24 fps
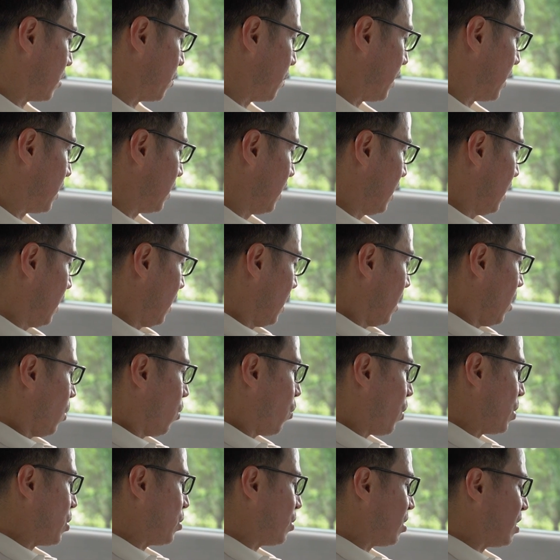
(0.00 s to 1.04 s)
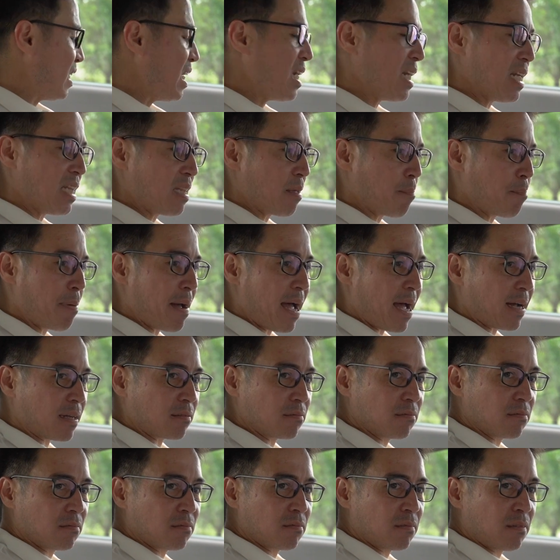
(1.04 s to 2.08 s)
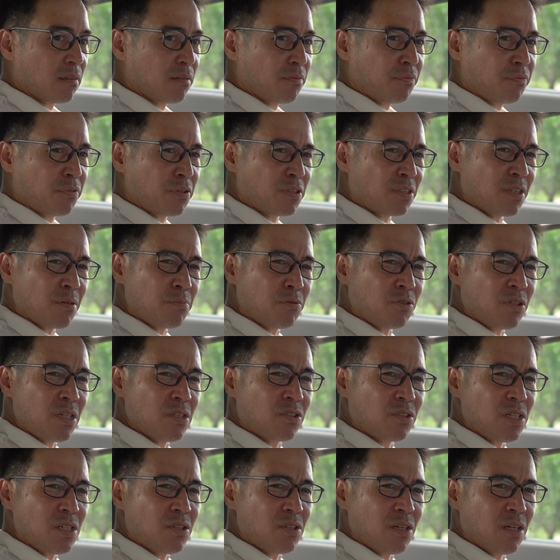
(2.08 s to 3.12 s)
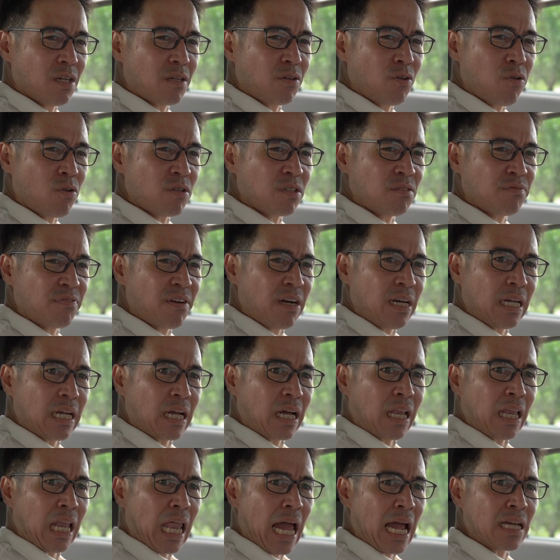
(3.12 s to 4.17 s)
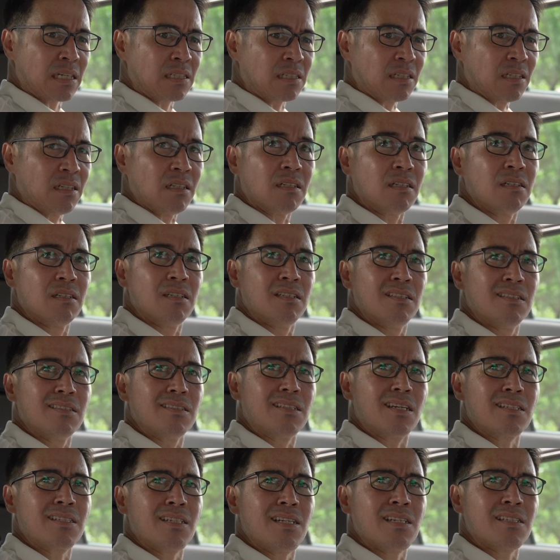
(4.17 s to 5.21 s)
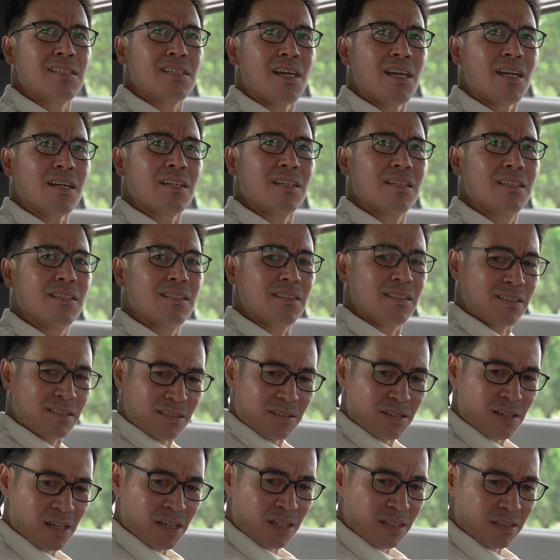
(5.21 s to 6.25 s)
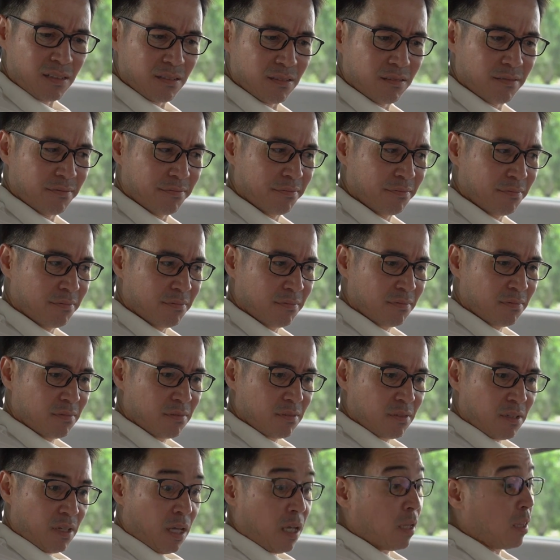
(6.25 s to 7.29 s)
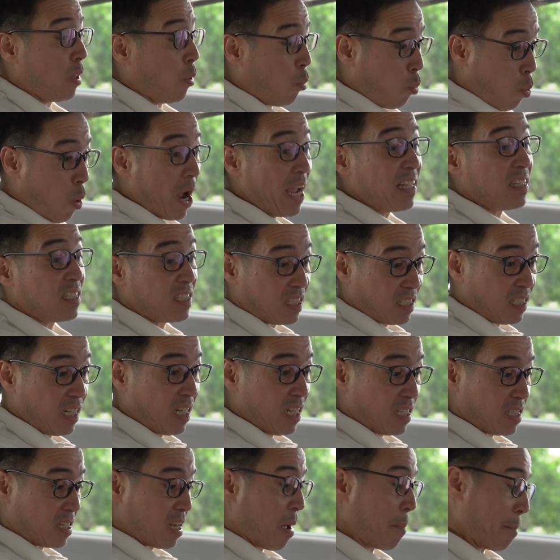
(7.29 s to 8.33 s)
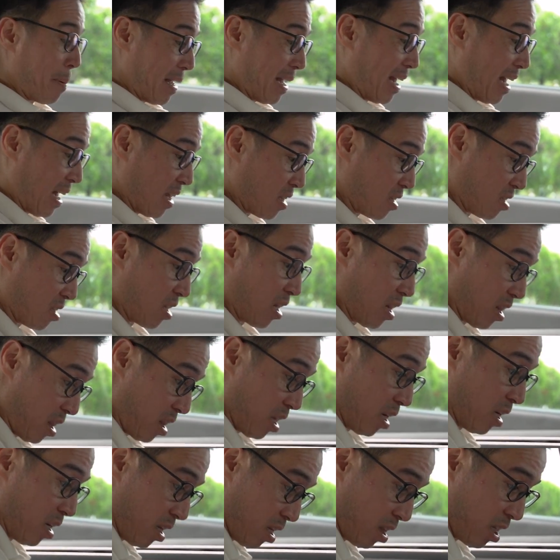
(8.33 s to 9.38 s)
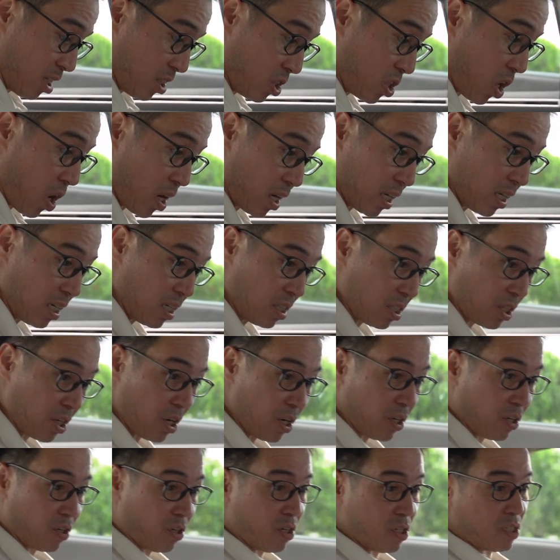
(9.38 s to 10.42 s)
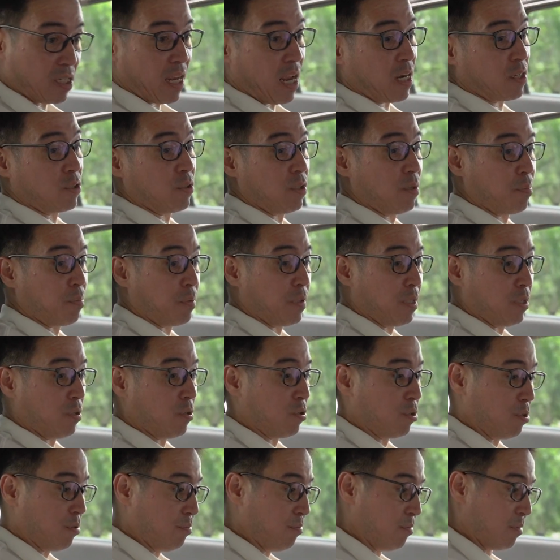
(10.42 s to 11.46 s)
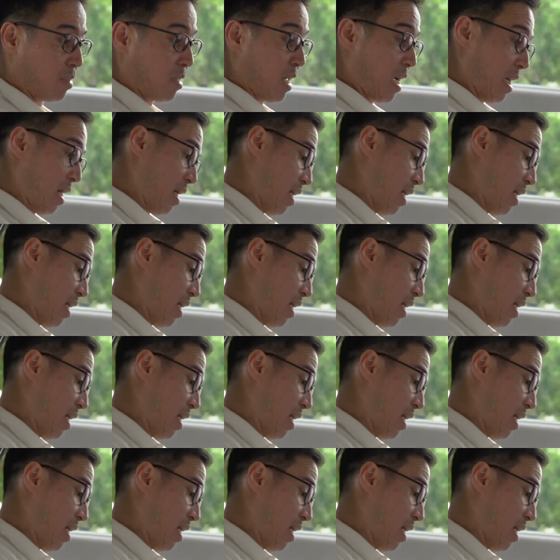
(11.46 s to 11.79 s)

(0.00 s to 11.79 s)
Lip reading: But when you see it in the back, for some strange reason, it looks very classy. Doesn't it, Jack? Right? The white seats up against the dark interior is actually pretty good. I